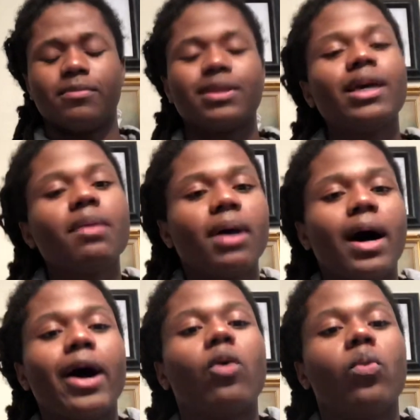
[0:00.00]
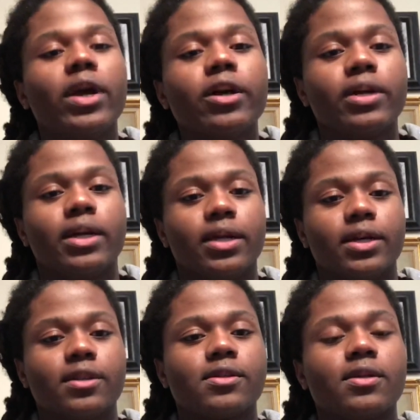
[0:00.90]
think about how weird it
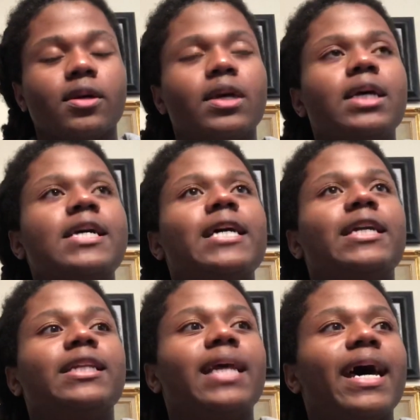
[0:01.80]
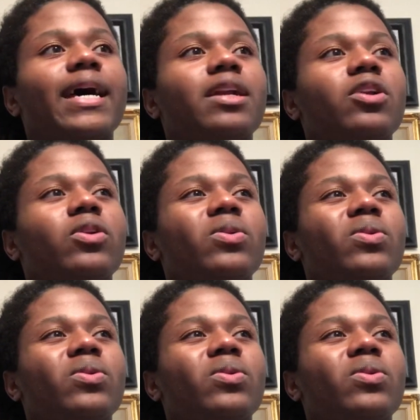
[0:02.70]
is that